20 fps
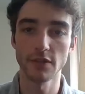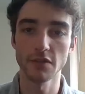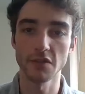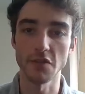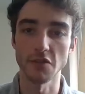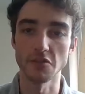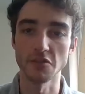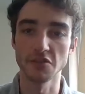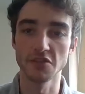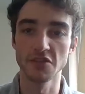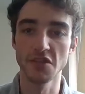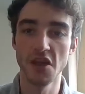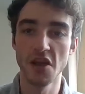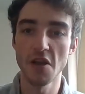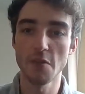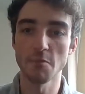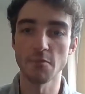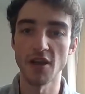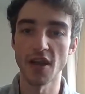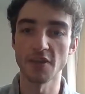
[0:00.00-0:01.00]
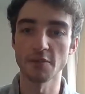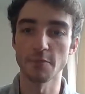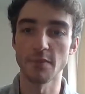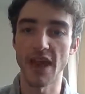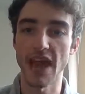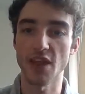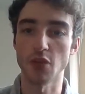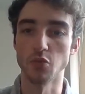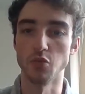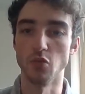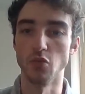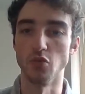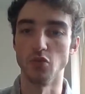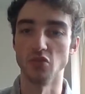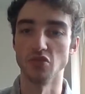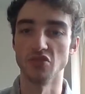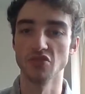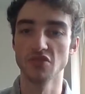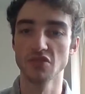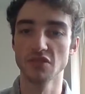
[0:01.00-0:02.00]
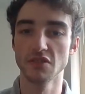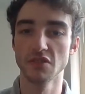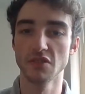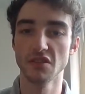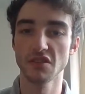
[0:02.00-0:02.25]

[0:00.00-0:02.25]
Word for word: those blood black walls,